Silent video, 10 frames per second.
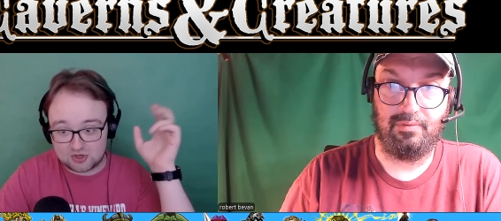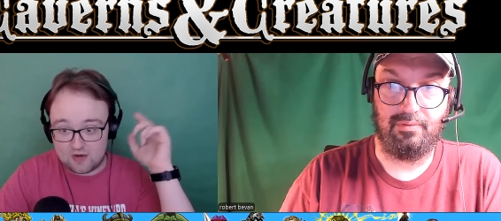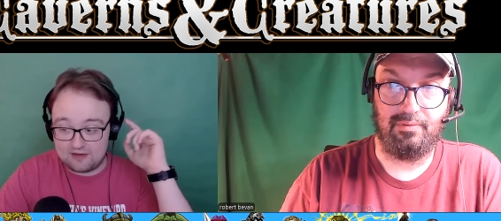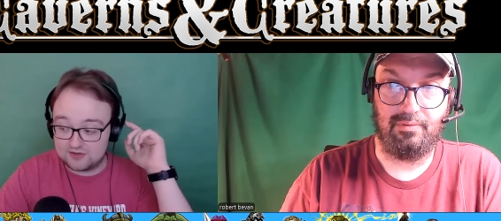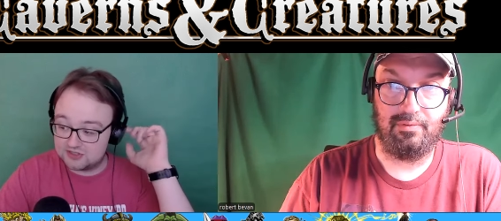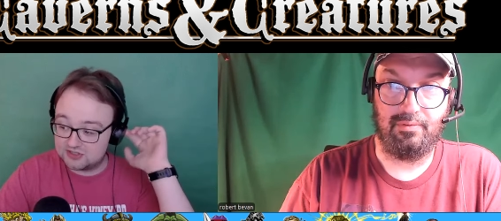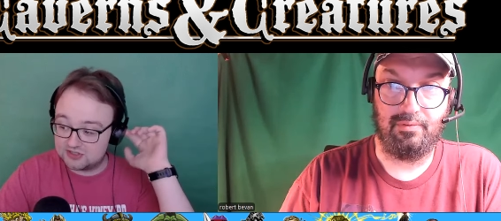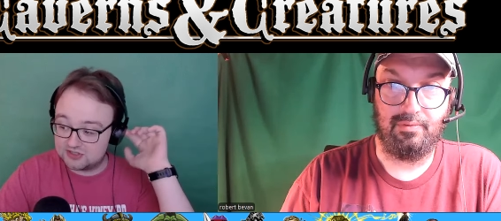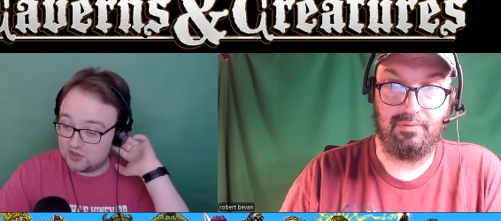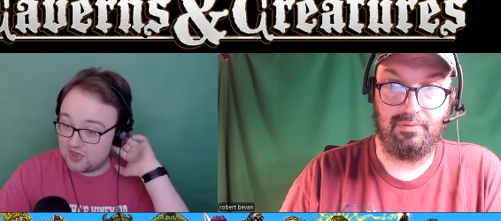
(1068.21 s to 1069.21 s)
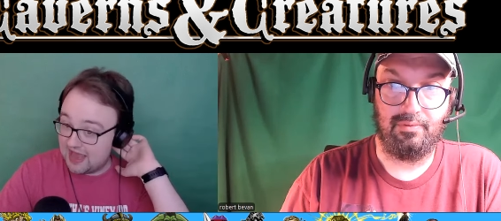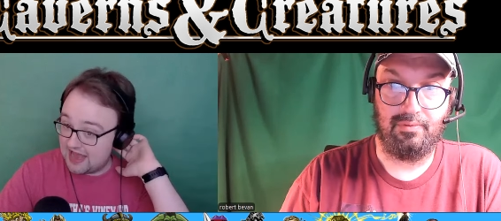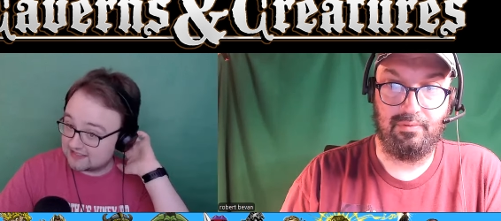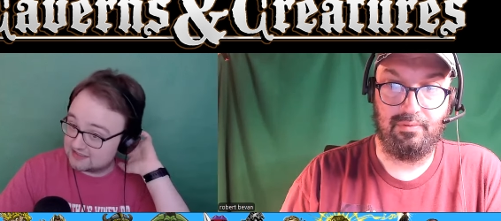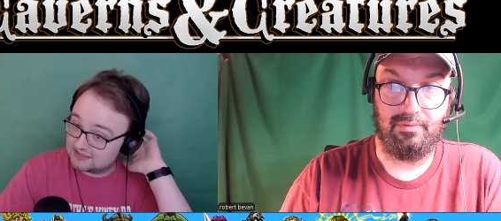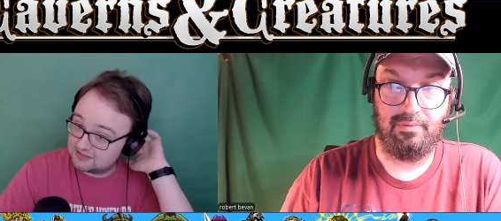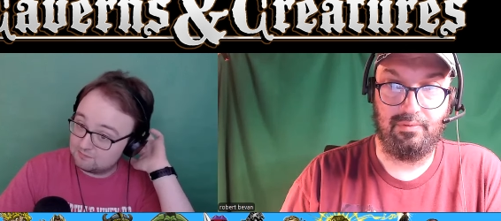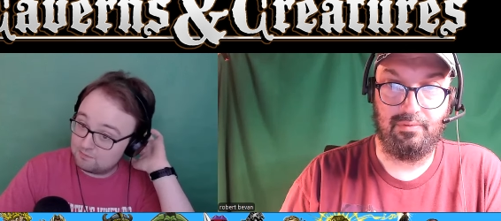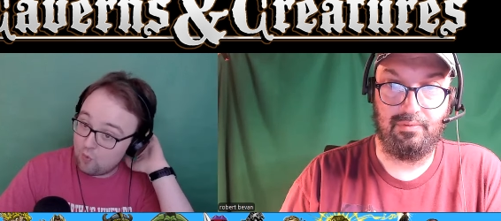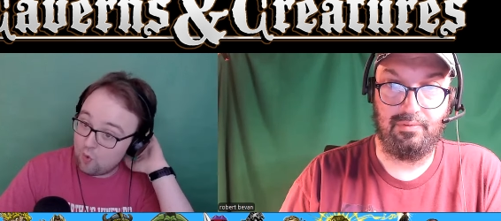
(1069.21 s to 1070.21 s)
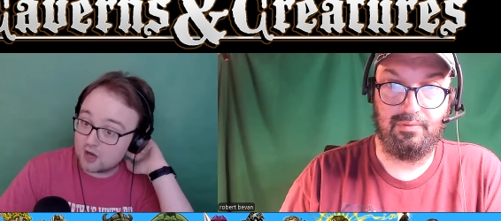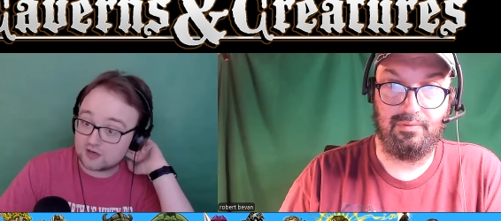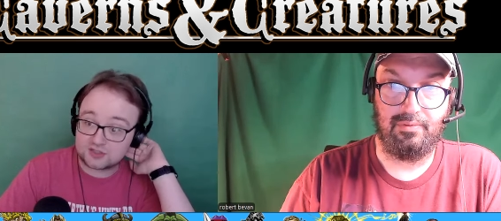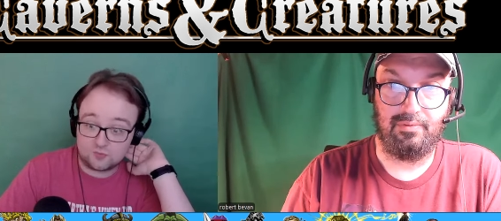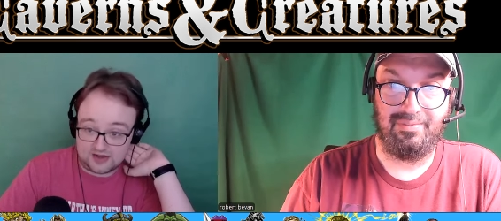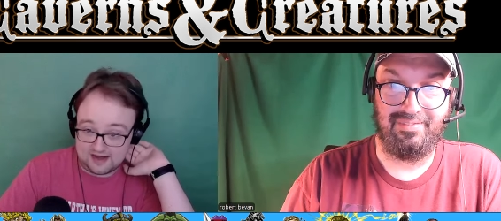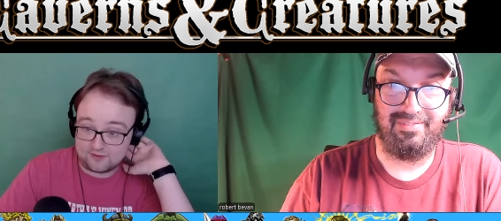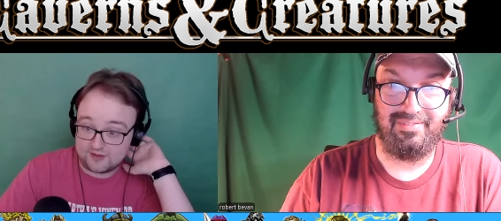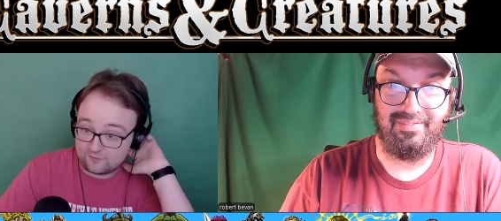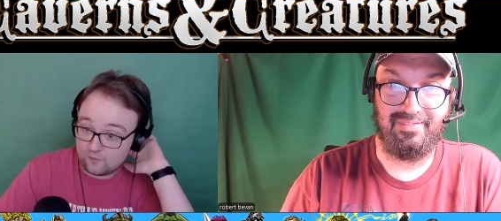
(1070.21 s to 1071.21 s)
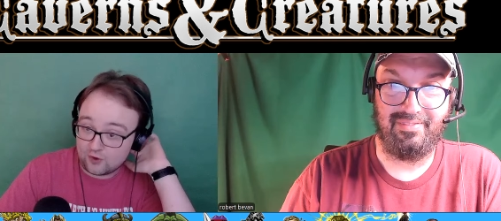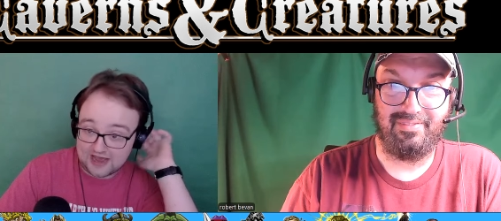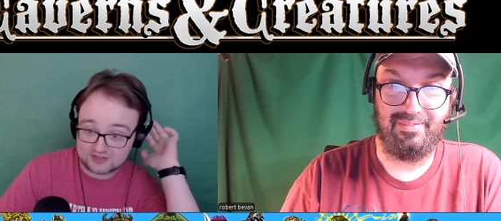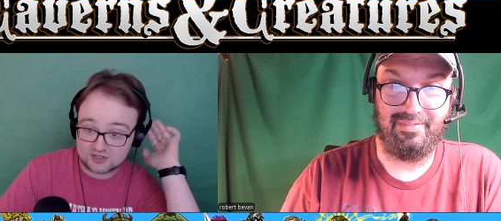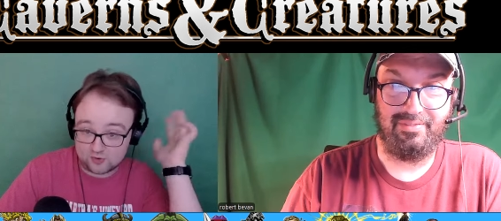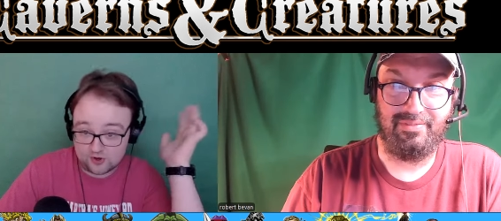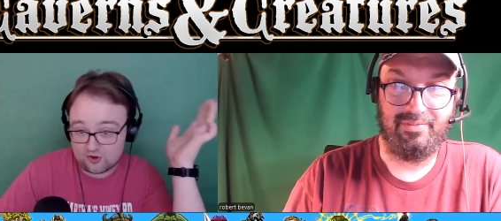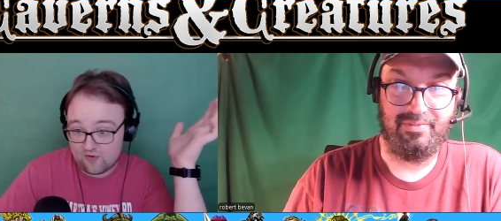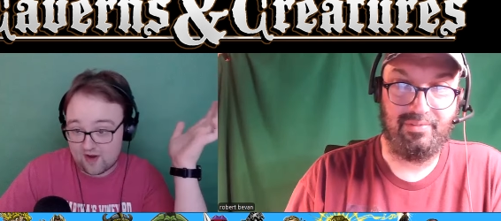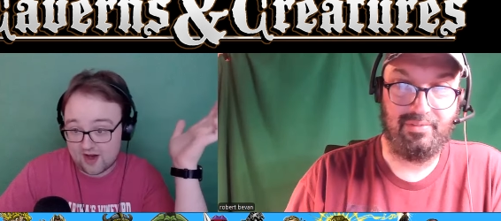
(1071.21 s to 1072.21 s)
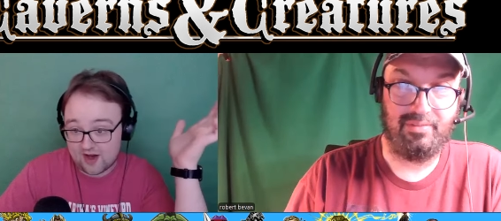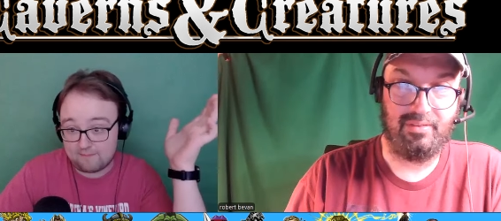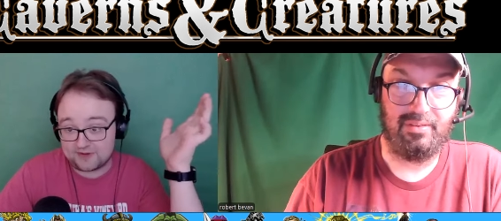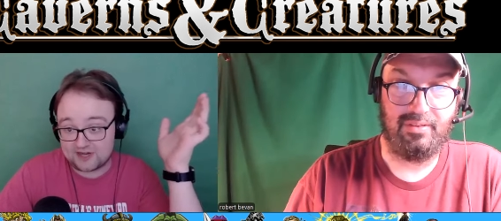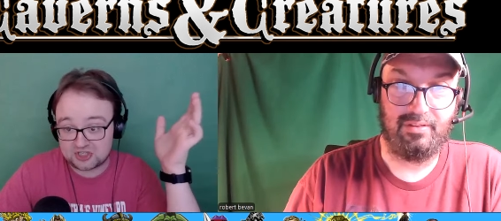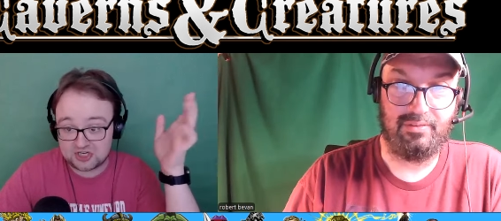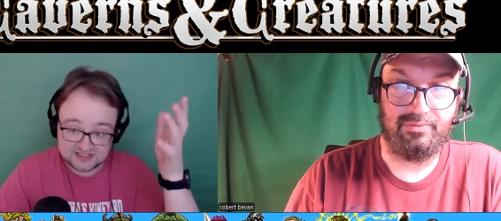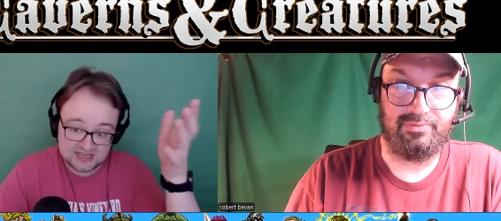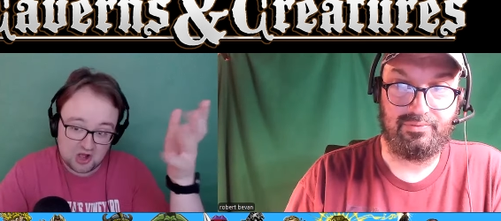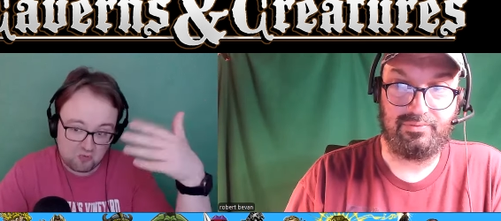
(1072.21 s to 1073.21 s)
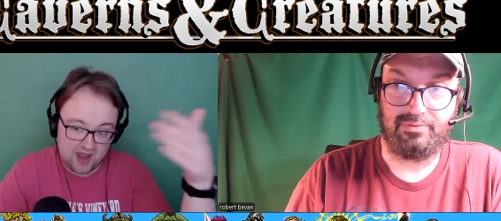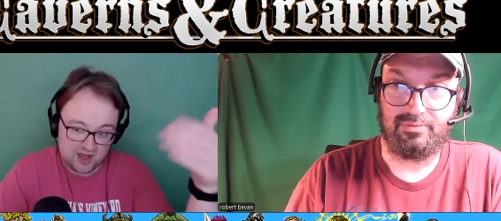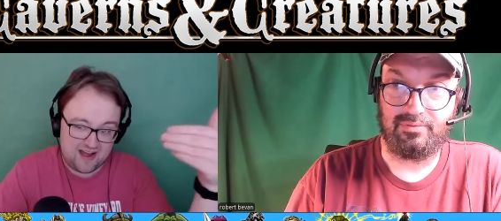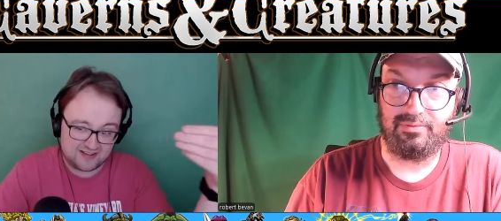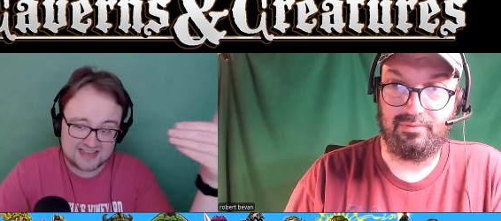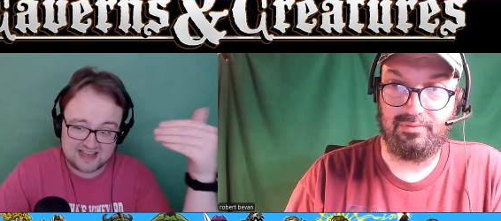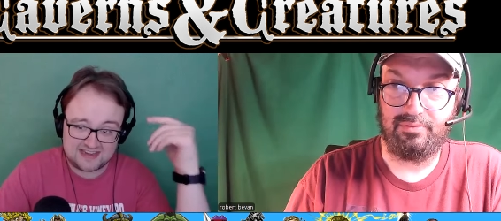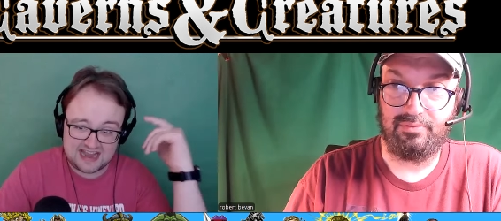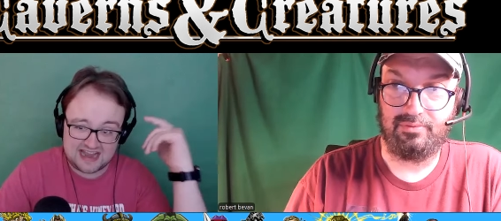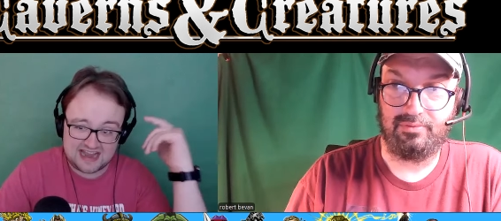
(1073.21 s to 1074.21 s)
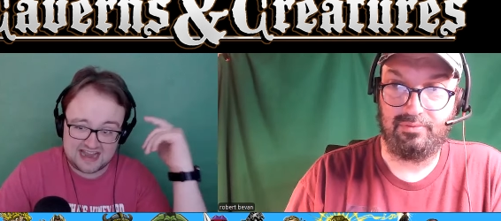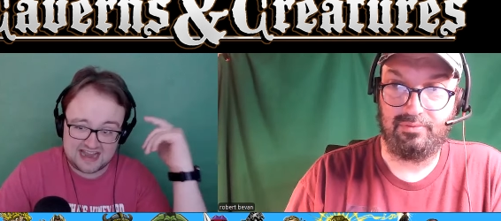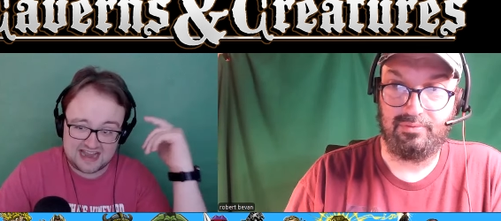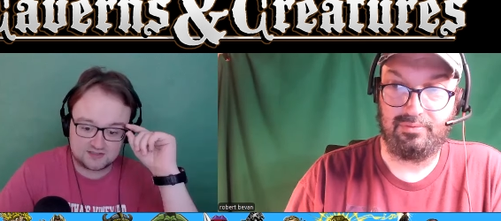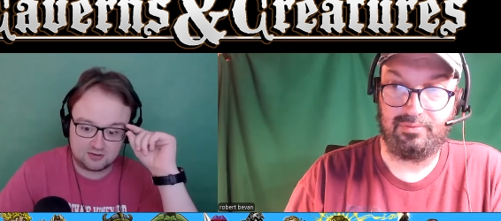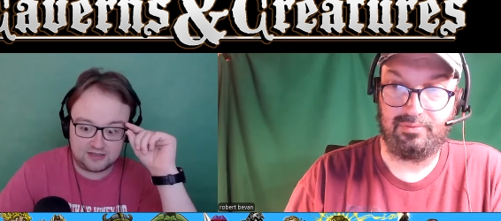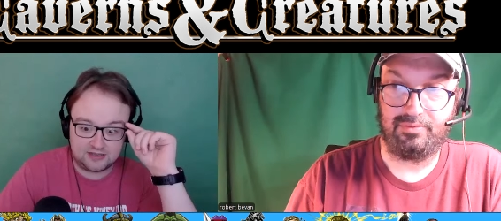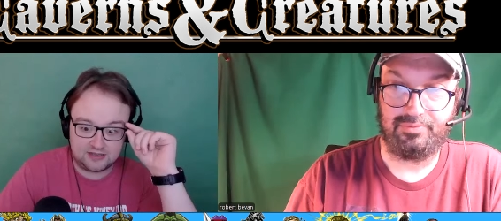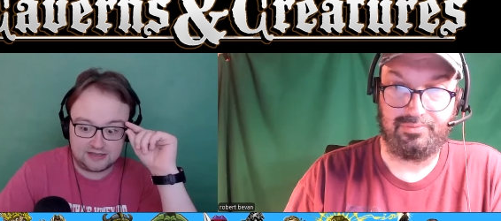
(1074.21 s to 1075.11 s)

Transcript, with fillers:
Speaker 1: So that's worse whenever the full casters were your direct competition and still right around side the damage thing. So, like,